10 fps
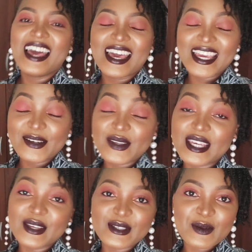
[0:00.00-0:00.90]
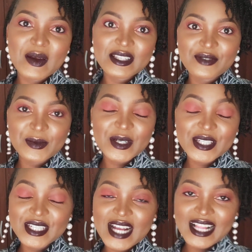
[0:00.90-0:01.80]
Anyway, thank you so much for
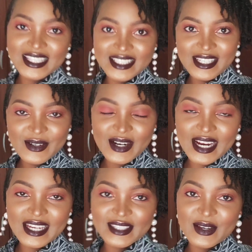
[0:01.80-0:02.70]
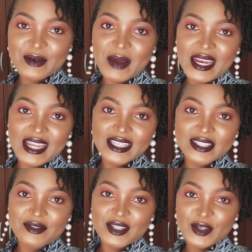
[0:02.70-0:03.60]
watching. I'll see you guys on my
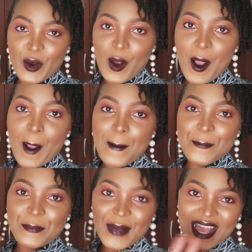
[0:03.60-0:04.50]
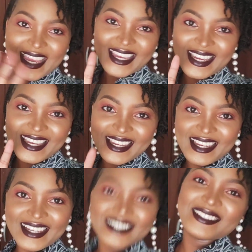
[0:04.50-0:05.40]
next video. Bye.